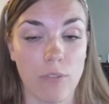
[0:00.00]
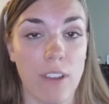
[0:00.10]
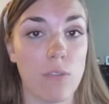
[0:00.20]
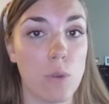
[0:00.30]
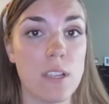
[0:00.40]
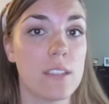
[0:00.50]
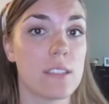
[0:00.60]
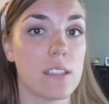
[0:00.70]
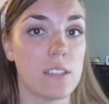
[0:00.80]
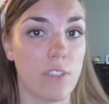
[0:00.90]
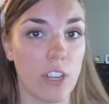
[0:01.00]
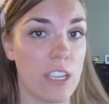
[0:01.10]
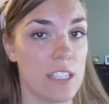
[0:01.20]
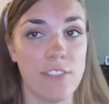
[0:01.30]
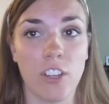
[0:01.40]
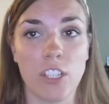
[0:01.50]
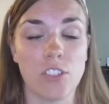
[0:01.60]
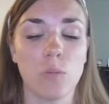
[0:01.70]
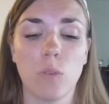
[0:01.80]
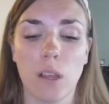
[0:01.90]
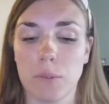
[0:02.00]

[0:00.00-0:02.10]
5 weeks is very easy, very doable.